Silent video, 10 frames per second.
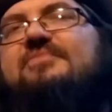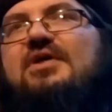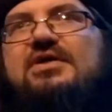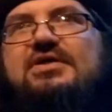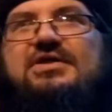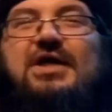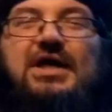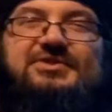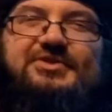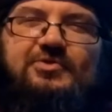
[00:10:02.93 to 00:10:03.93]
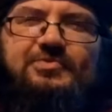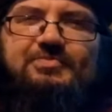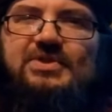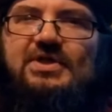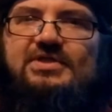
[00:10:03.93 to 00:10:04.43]
It has to do with
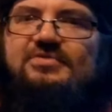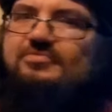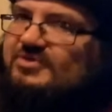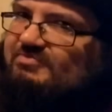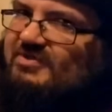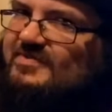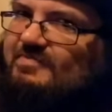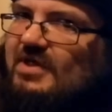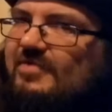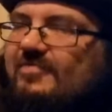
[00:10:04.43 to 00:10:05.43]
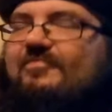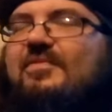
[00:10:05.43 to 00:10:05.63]
prana, which means breath.